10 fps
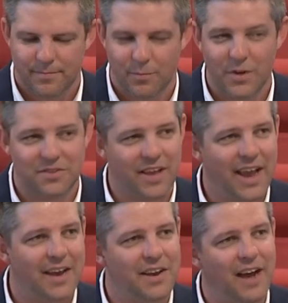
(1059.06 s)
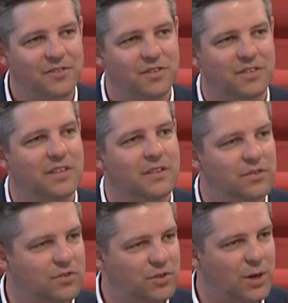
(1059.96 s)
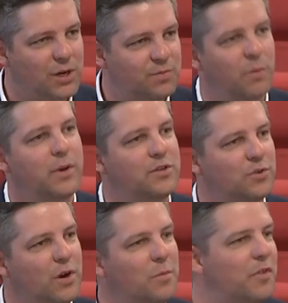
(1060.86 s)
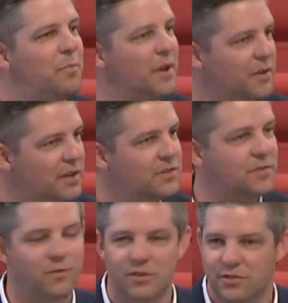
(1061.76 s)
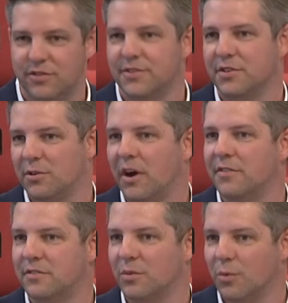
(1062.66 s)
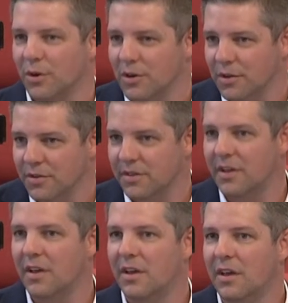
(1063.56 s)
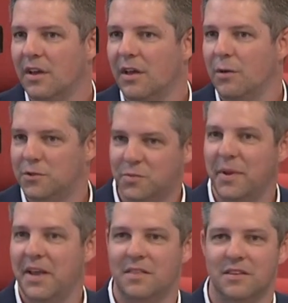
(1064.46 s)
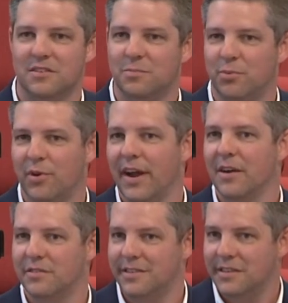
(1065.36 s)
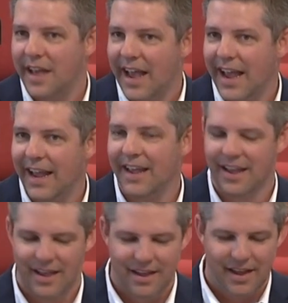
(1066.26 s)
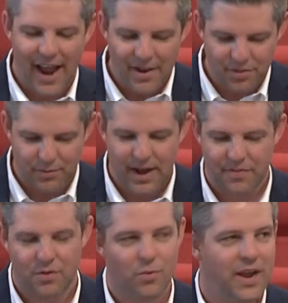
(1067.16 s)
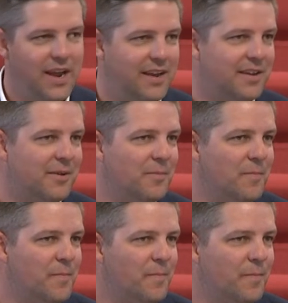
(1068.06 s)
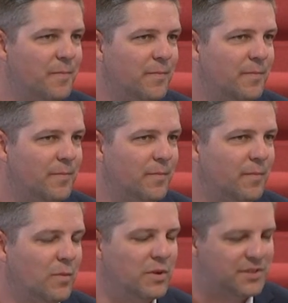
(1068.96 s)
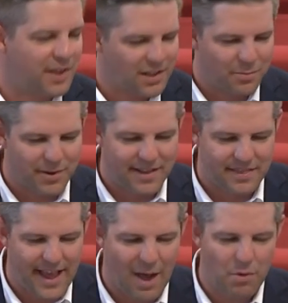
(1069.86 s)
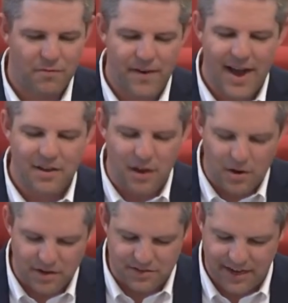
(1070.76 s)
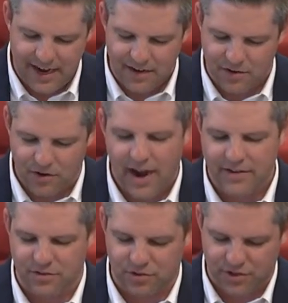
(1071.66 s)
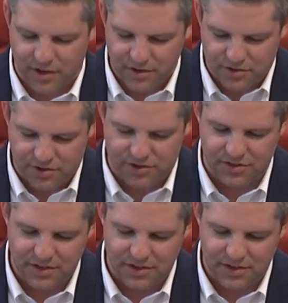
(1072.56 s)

We say it not just in this church, but we join with millions of Christians across the world who speak this prayer today and throughout the week. We celebrate that. We find unity in Christ's church.